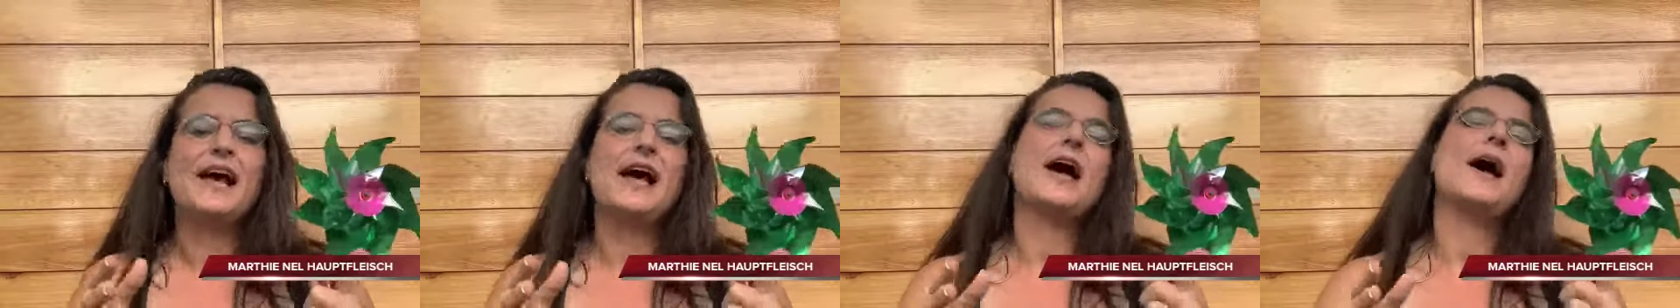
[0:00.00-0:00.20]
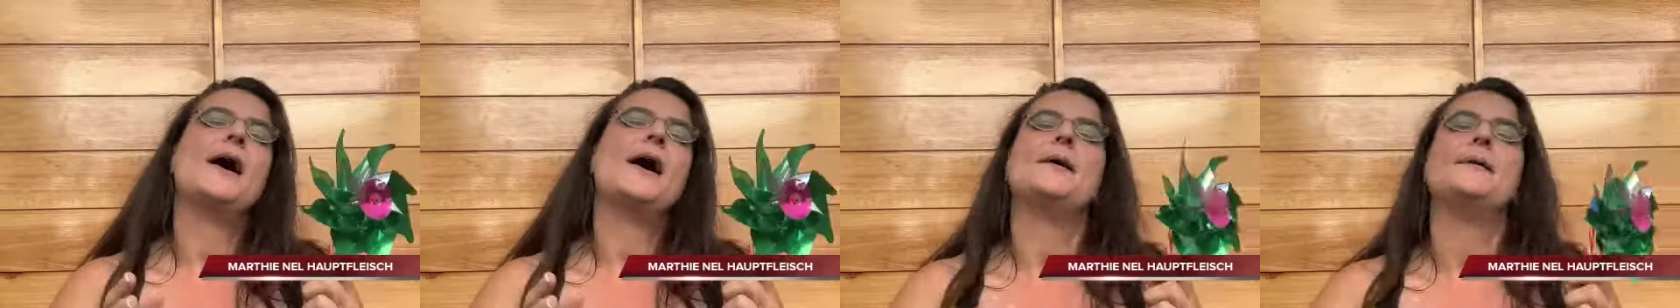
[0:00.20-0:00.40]

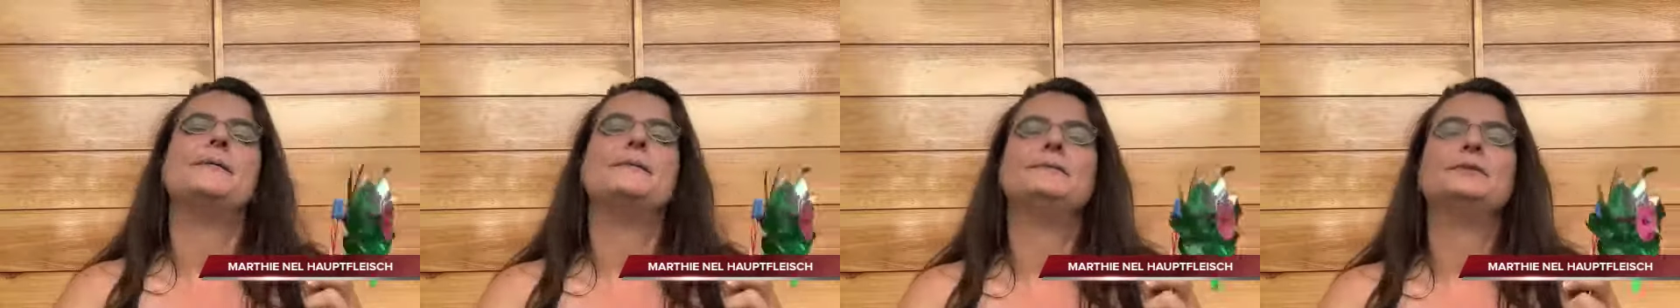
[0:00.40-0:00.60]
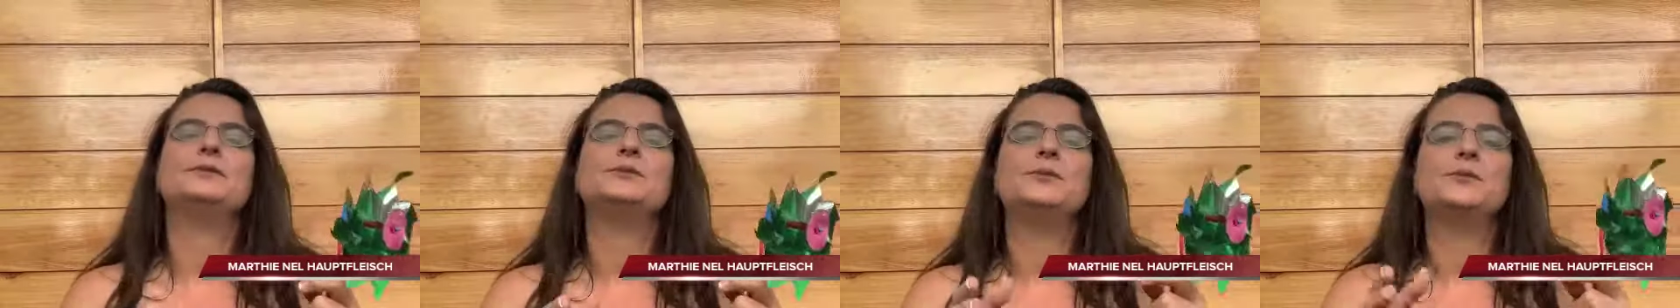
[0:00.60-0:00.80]

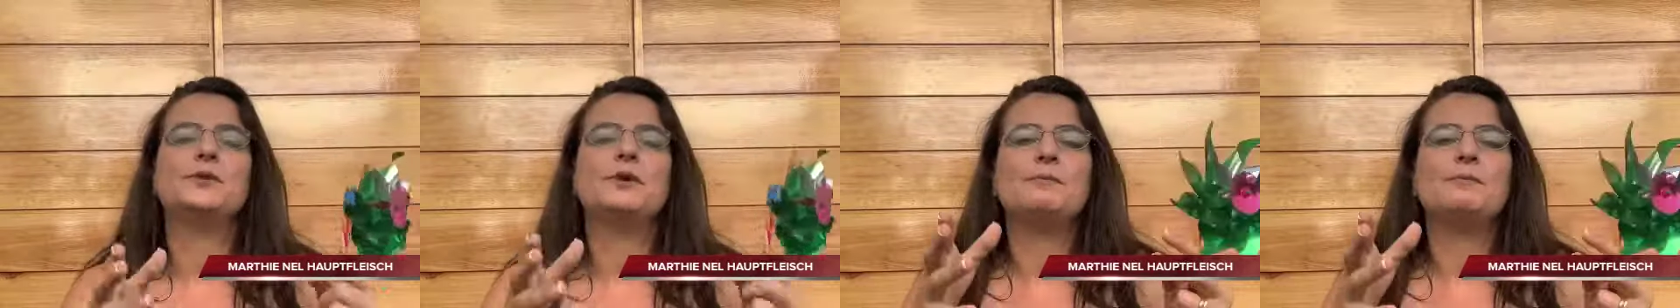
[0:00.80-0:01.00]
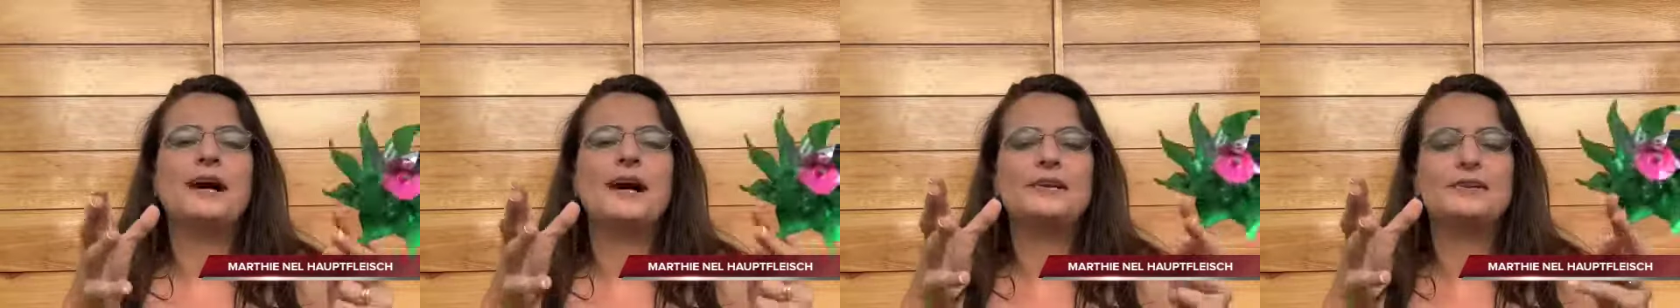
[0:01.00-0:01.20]
um, to talk
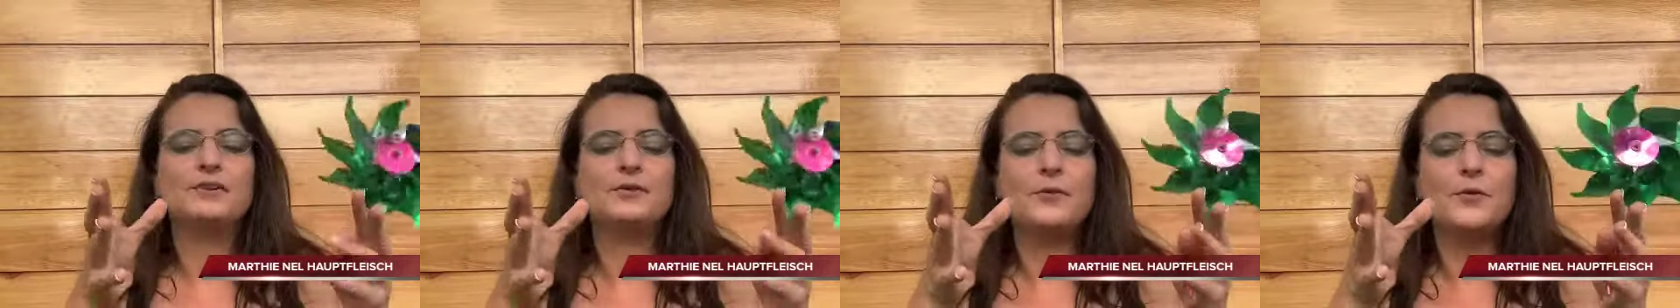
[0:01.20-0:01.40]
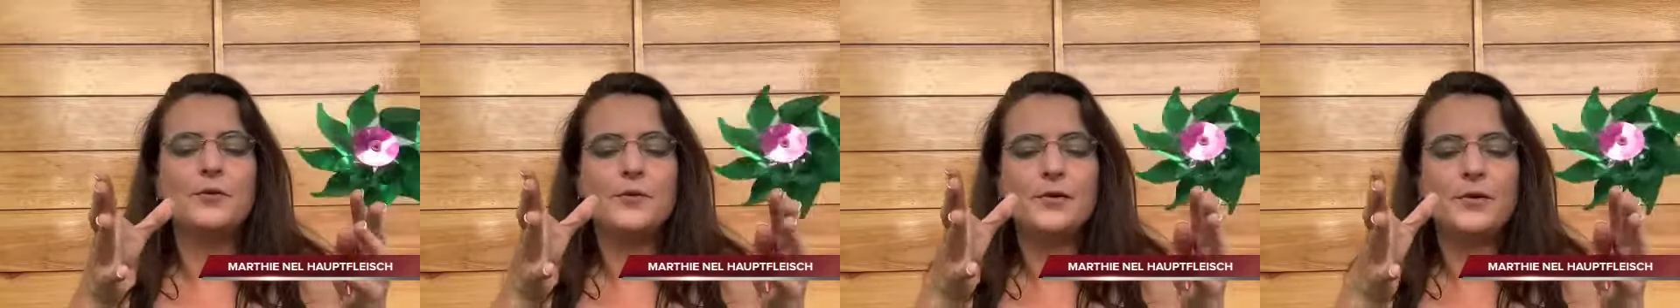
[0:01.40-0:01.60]
about
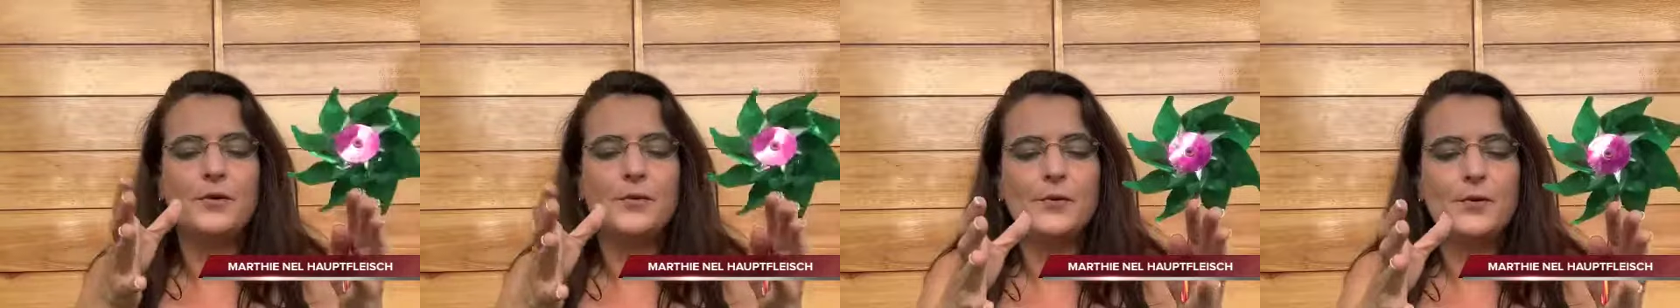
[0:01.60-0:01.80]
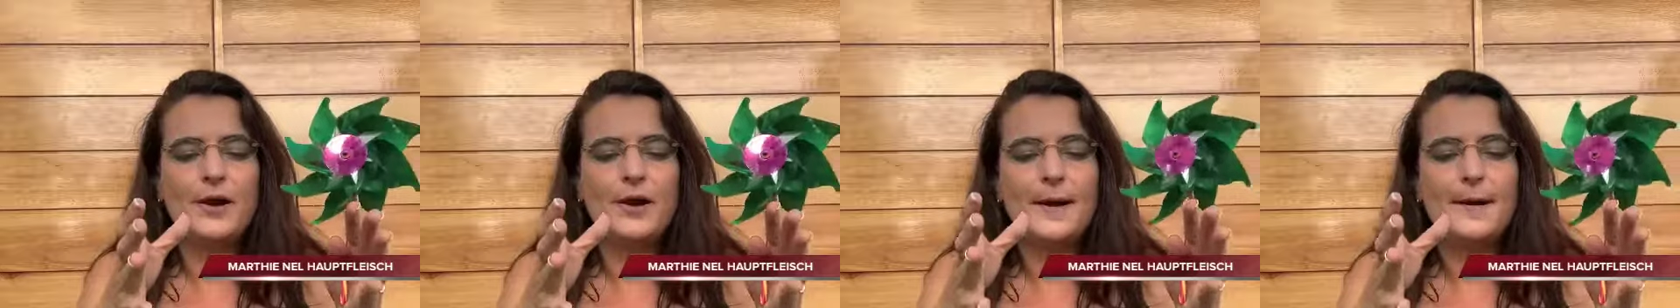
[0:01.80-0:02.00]
your,
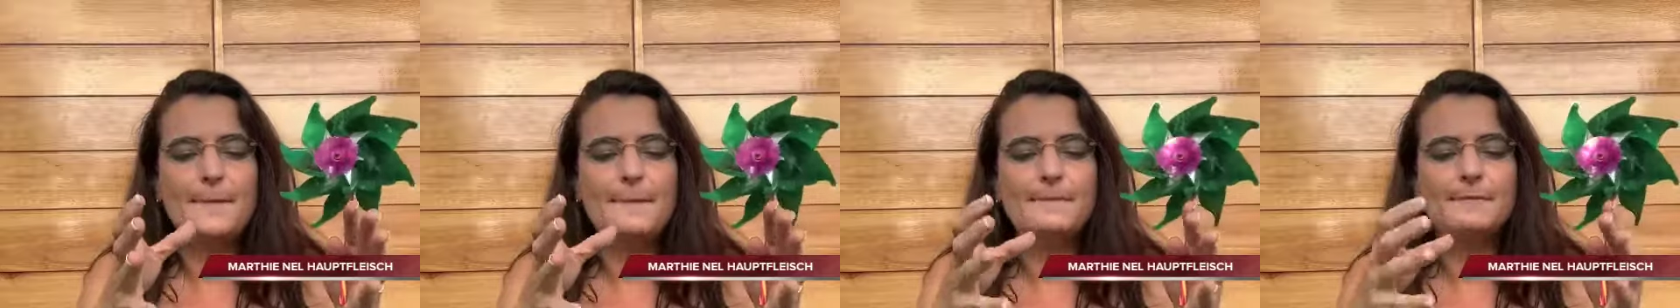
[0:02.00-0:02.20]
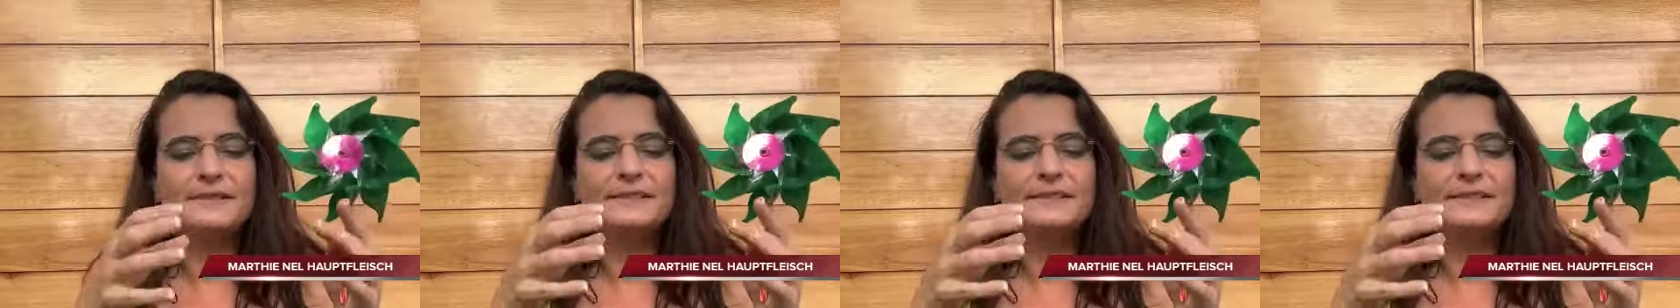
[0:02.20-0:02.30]
your um,